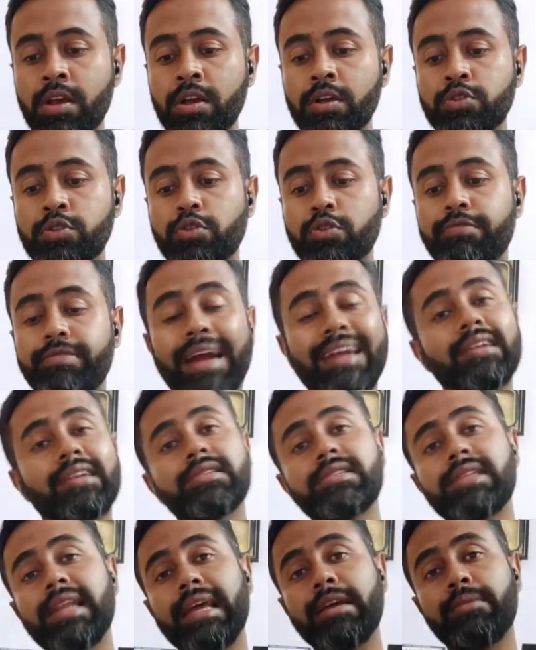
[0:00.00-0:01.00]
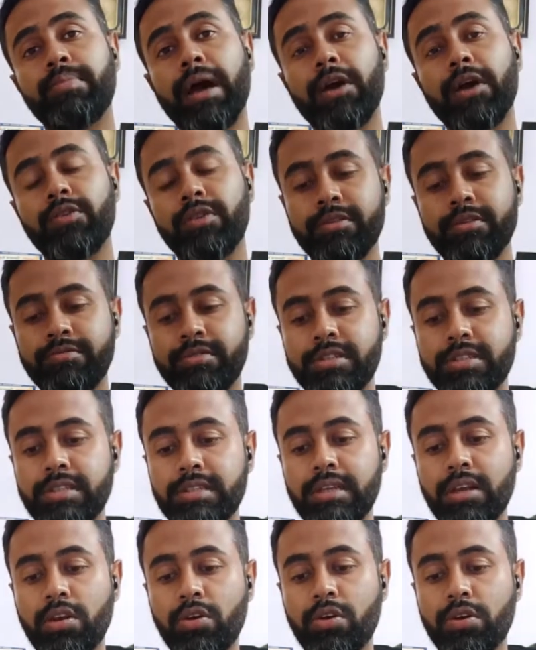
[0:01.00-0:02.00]
So factors like
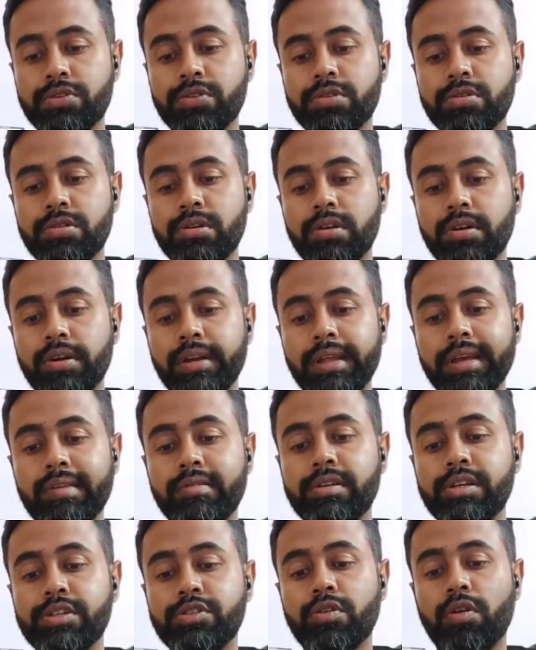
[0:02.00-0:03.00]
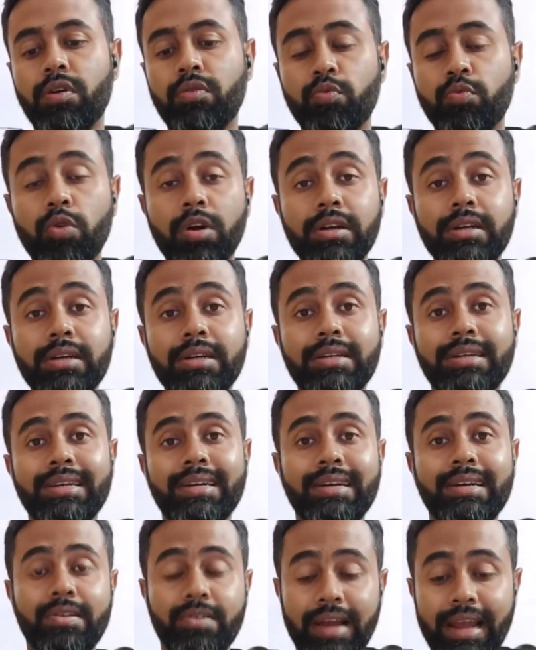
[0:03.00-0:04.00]
biodiversity loss, degradation of water,
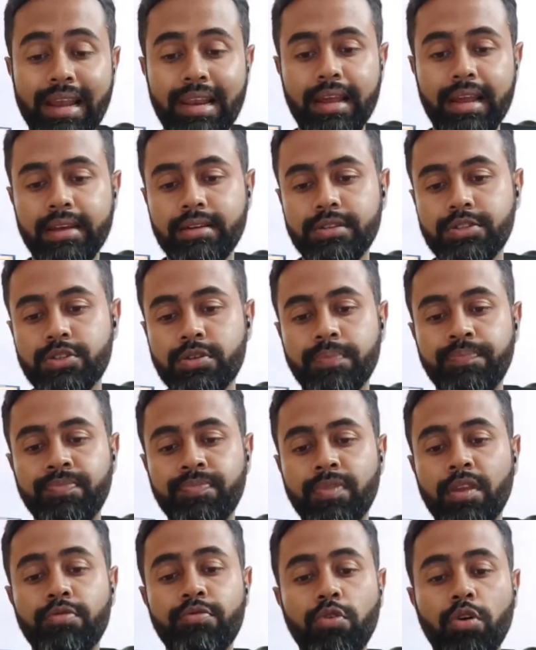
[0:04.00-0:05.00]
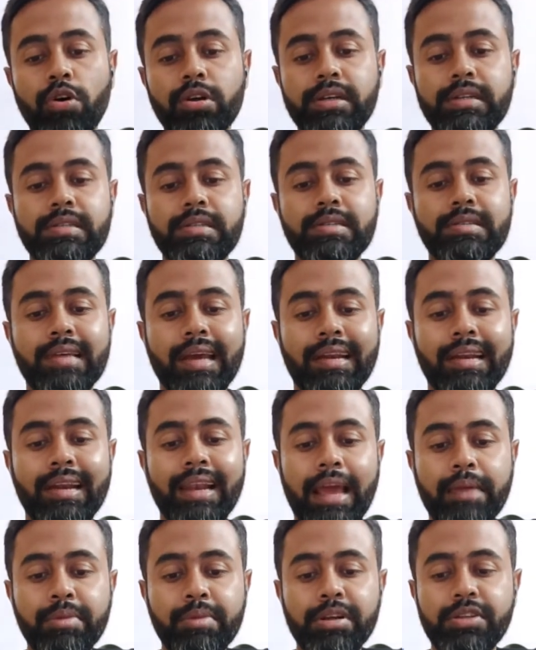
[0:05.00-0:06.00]
dry lands, forests, and
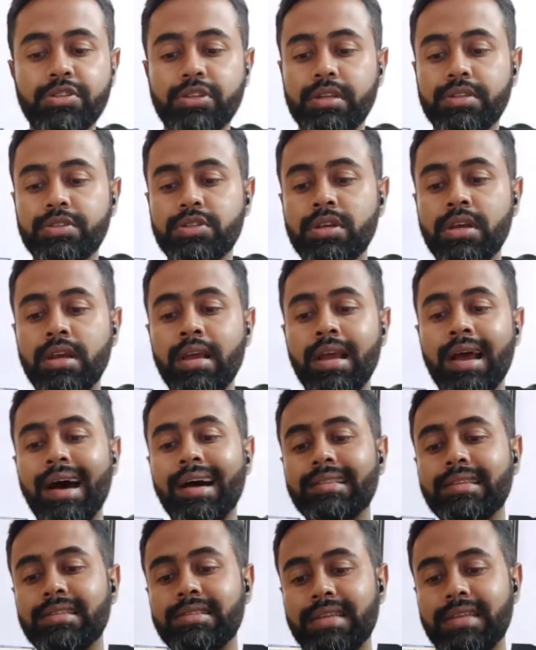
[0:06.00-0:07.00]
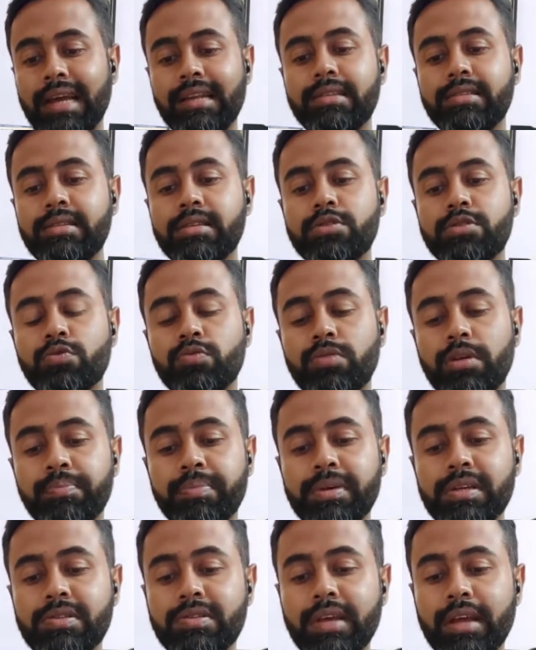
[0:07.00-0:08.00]
climate change are the challenges to the
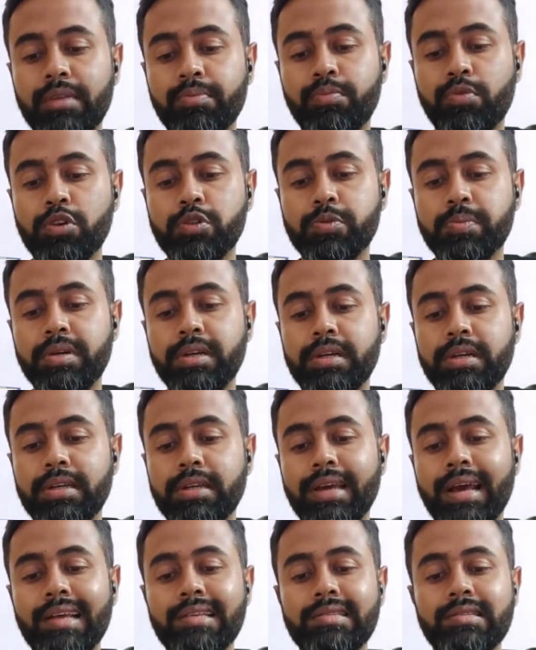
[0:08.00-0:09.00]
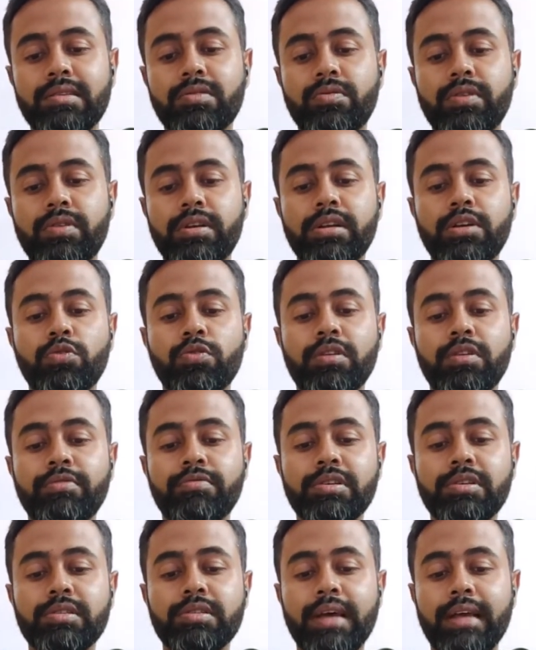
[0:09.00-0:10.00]
peace and prosperity, as they threaten to
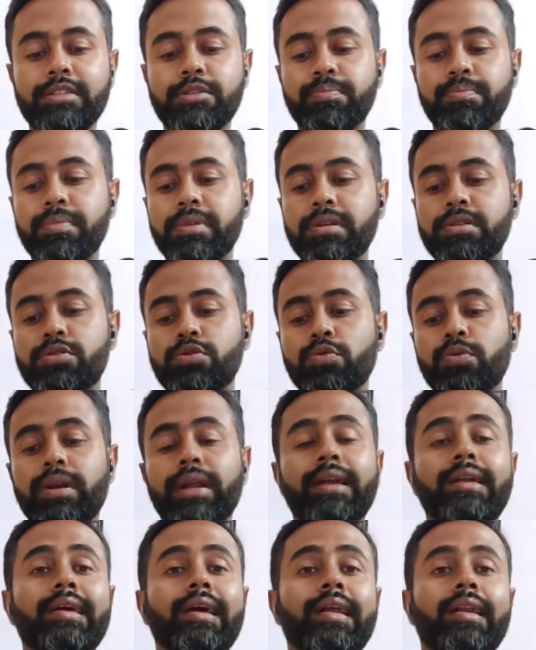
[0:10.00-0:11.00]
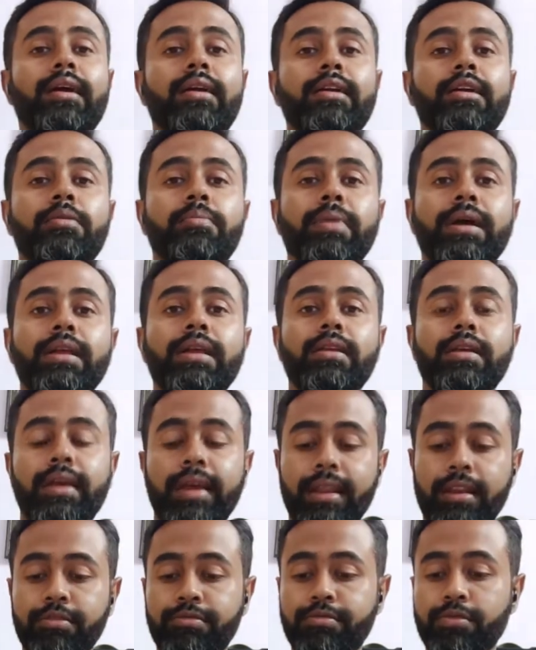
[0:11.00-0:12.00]
reverse the achievements to date and undermine
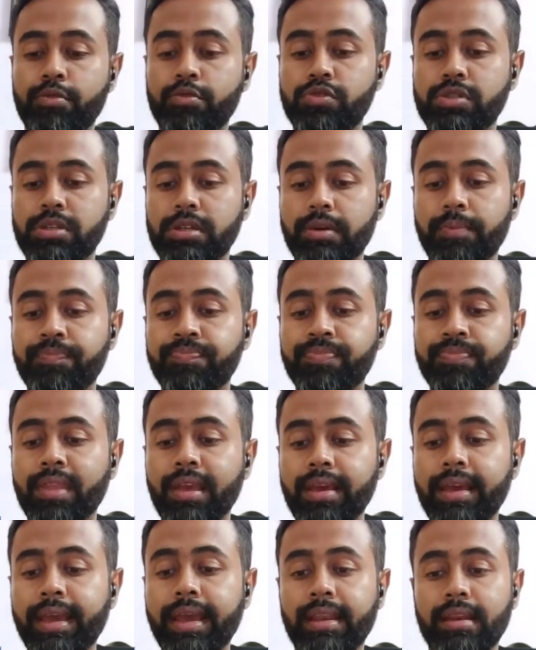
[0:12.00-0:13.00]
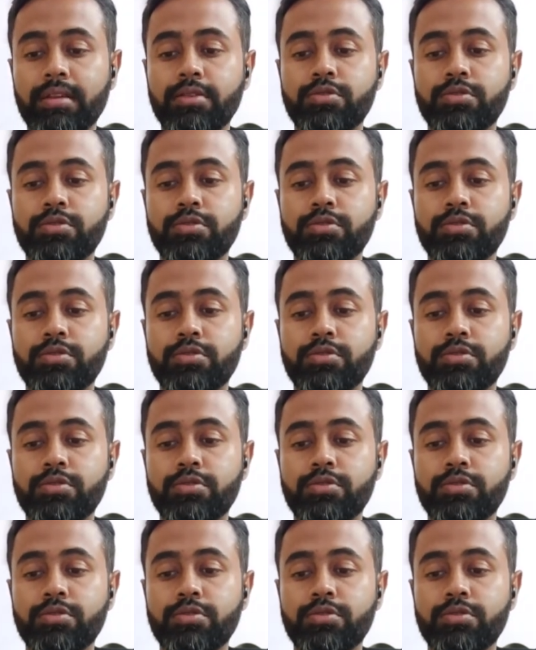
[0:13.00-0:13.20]
any future gain.